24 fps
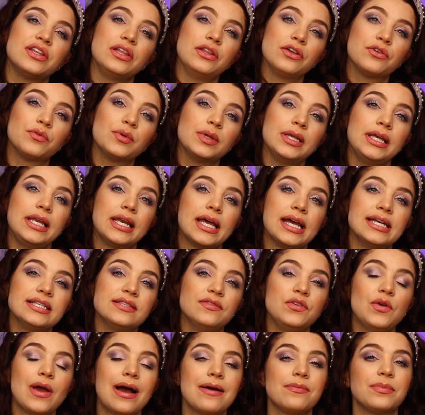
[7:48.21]
They look really nice
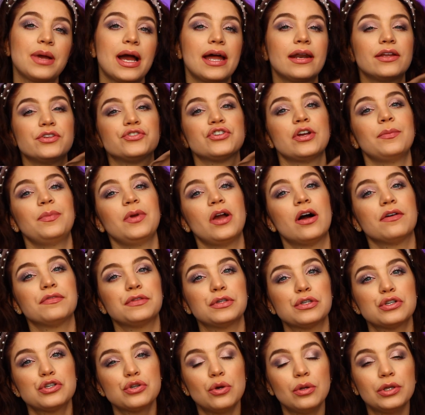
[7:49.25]
if you have them kind of draping off
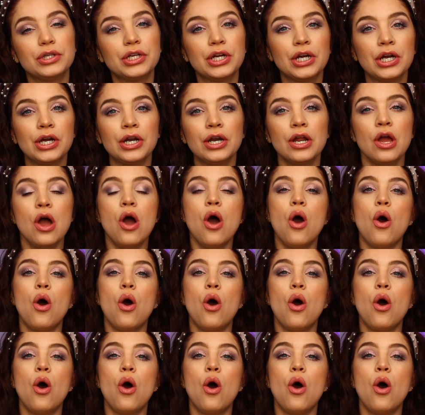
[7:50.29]
the shoulder